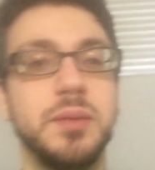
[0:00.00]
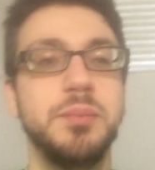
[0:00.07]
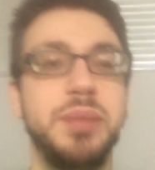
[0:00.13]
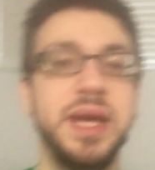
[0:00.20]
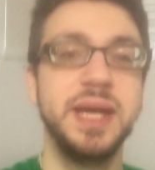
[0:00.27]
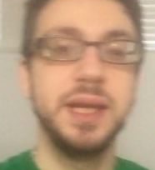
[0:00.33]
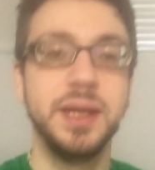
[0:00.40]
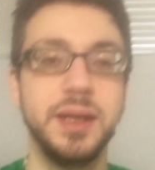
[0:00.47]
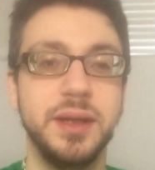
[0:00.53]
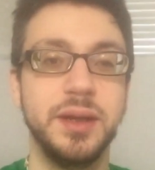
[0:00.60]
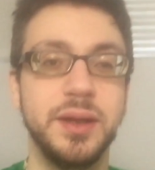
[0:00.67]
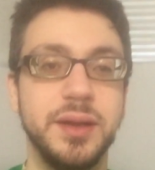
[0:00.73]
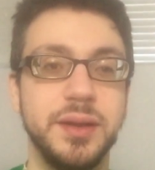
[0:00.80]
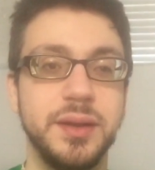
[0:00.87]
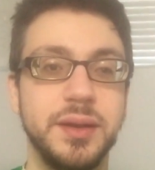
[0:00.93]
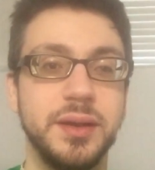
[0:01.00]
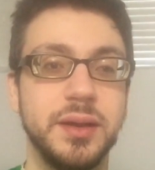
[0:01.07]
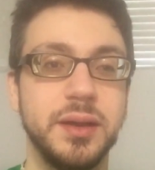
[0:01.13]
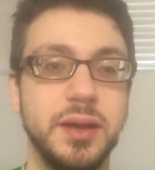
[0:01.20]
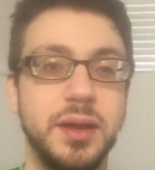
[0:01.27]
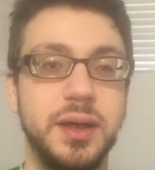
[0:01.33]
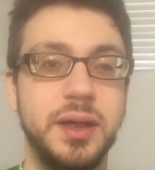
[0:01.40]
pain
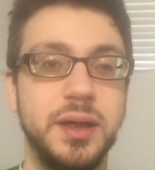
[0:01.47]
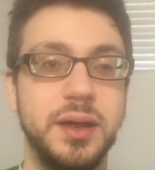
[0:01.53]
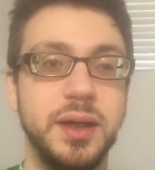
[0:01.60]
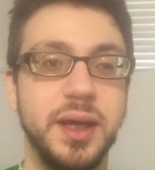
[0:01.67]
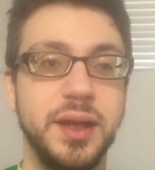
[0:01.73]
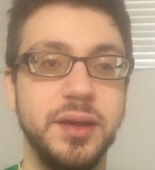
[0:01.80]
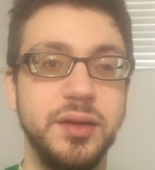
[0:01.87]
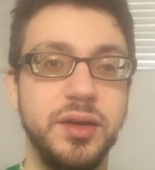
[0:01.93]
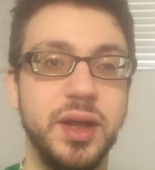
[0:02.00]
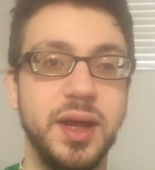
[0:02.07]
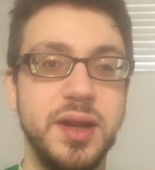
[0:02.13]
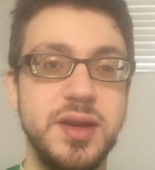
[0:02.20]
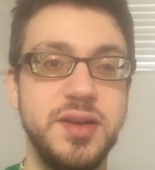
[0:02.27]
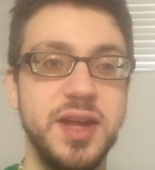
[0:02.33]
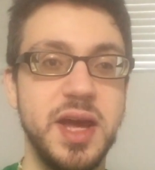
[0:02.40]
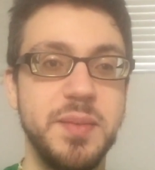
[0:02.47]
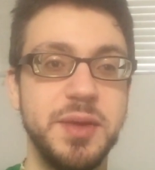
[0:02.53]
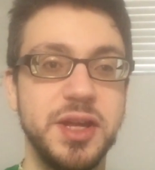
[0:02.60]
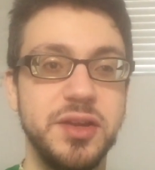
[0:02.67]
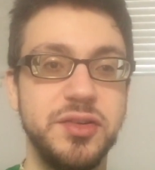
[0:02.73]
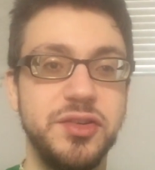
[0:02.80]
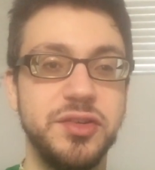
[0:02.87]
and
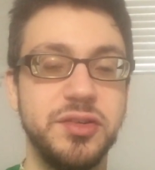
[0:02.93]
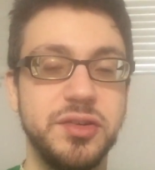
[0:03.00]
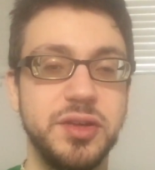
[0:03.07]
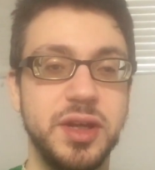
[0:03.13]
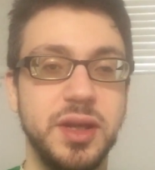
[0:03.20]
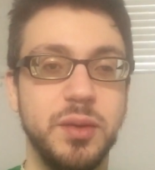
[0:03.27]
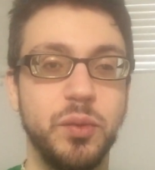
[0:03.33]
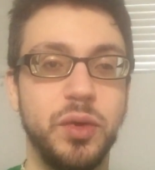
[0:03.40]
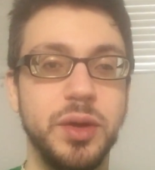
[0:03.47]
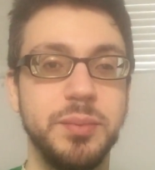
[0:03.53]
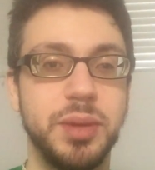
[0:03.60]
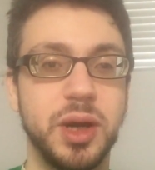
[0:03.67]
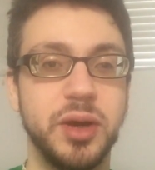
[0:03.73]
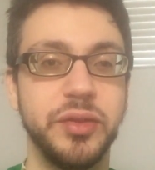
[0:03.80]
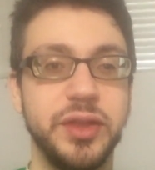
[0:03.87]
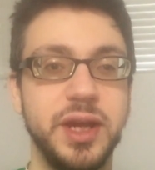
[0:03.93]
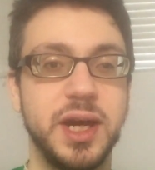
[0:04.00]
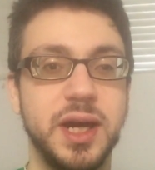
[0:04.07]
damage in one part of the